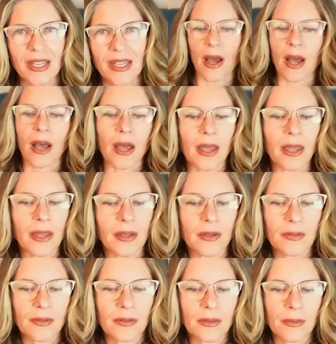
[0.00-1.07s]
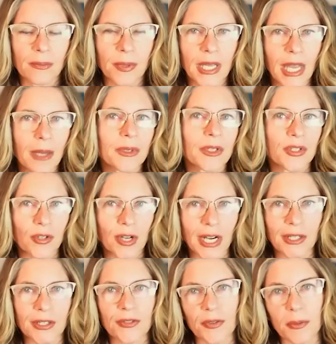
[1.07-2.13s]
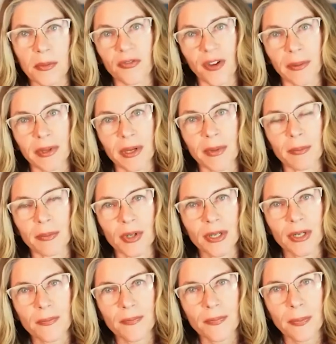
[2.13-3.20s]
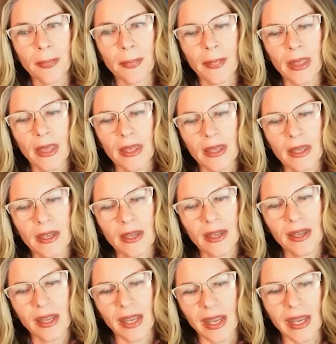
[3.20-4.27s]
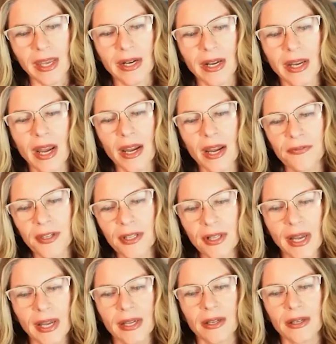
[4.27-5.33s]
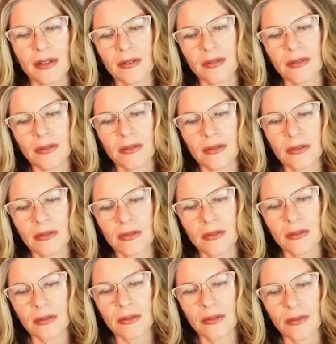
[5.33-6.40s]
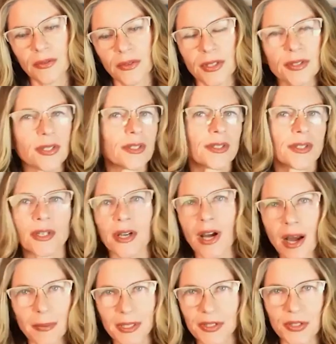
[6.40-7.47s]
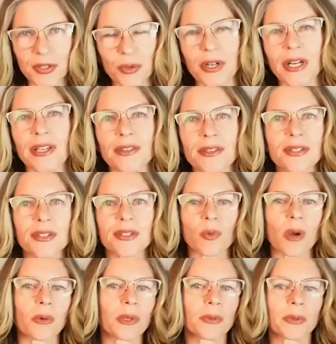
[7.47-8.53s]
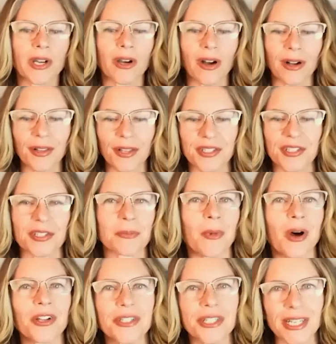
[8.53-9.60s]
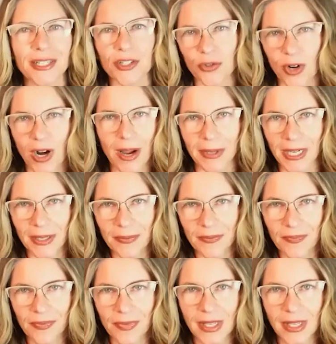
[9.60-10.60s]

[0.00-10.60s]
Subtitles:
I became estranged from a family member. And I feel like this is a common story. This is what we would call a small t trauma.